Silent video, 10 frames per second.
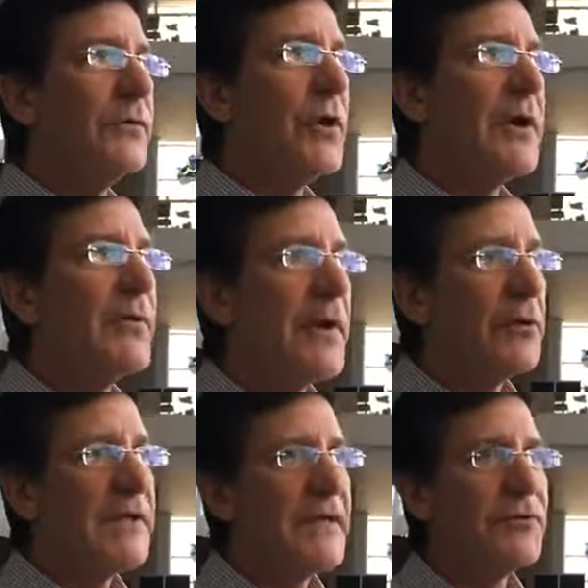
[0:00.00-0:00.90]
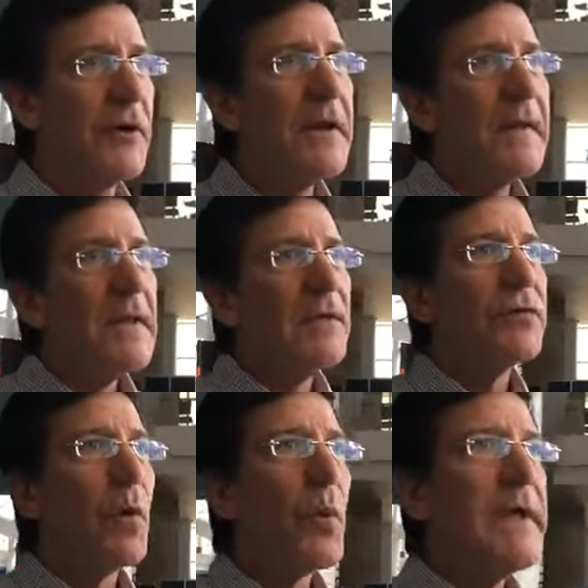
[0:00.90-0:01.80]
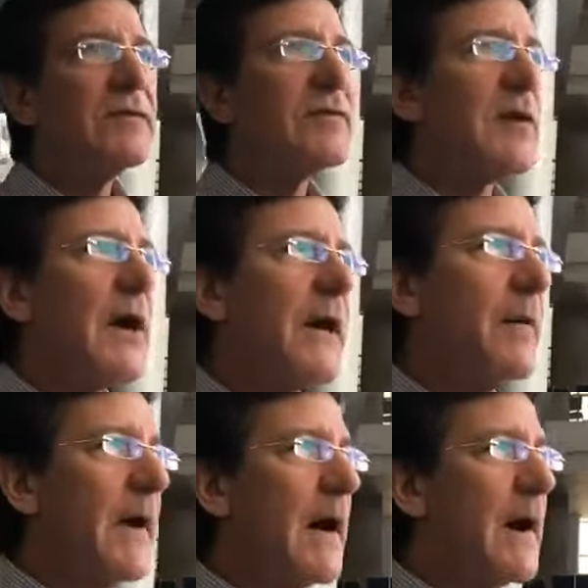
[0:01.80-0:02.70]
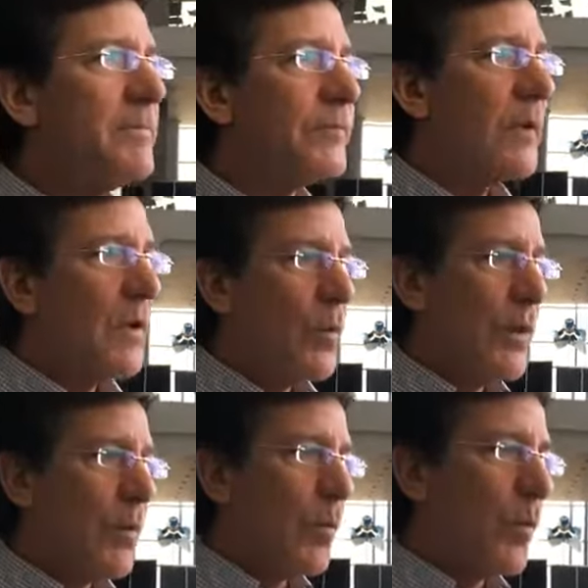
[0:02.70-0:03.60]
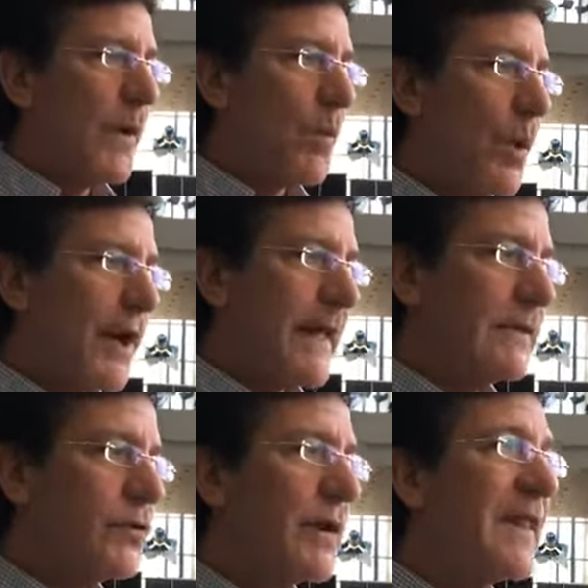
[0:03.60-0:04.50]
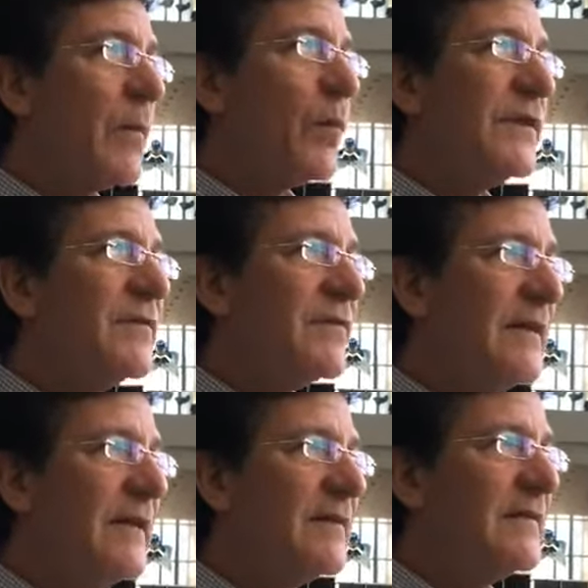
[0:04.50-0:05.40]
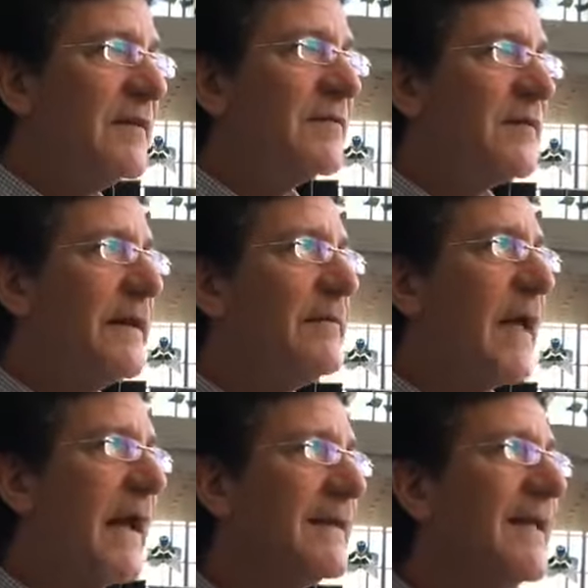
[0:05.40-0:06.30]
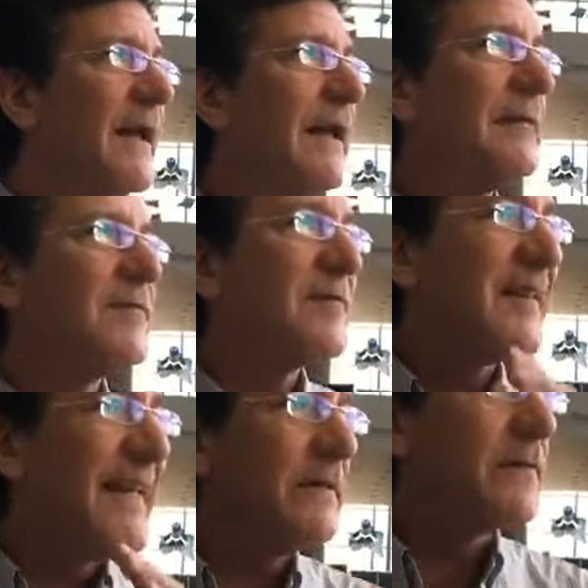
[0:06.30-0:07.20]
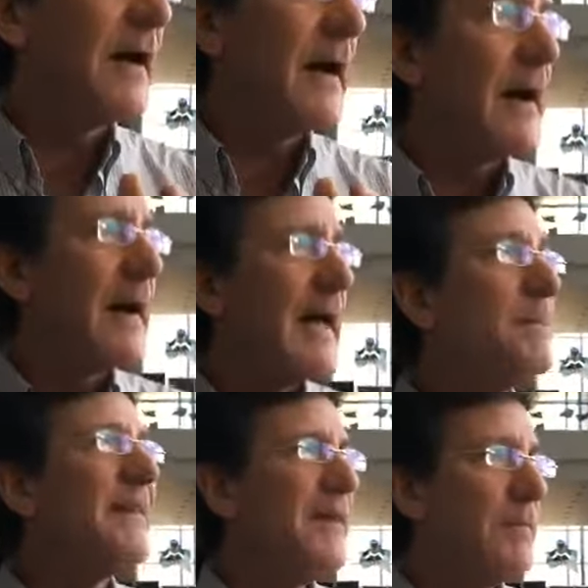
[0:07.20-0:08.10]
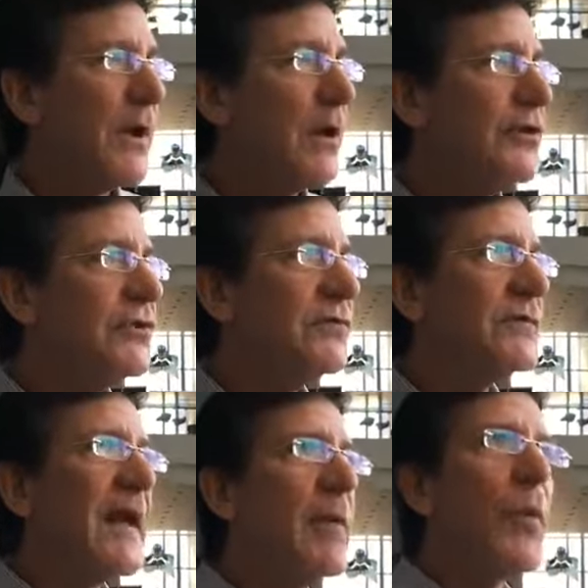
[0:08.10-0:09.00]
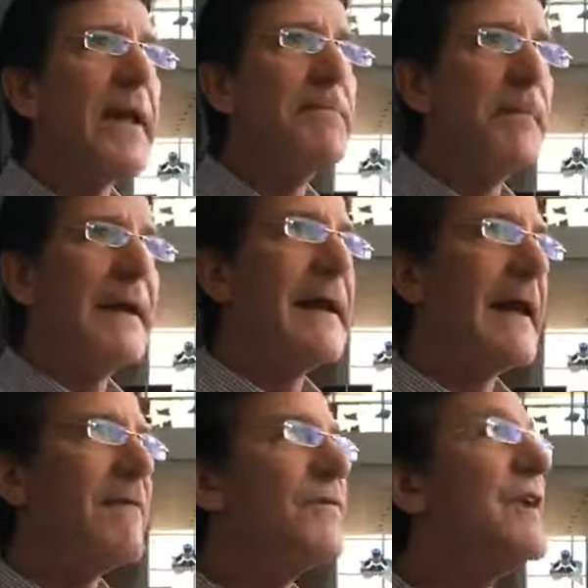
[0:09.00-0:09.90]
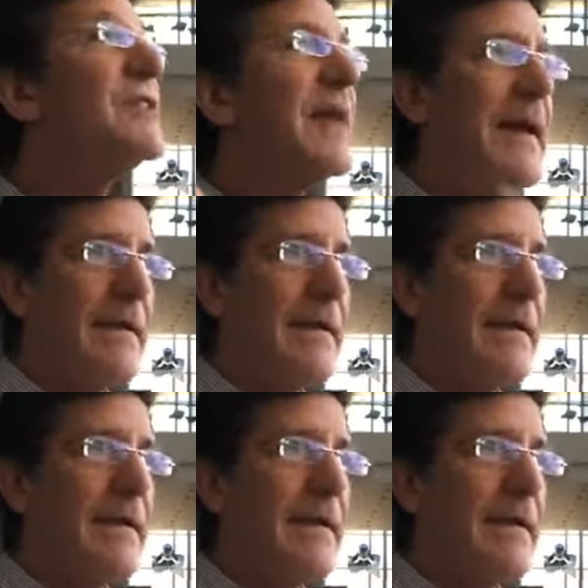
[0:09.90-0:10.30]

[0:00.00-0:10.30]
in real danger. So we started. We're working together with the CDC and the state epidemiologists, and we're meeting every day.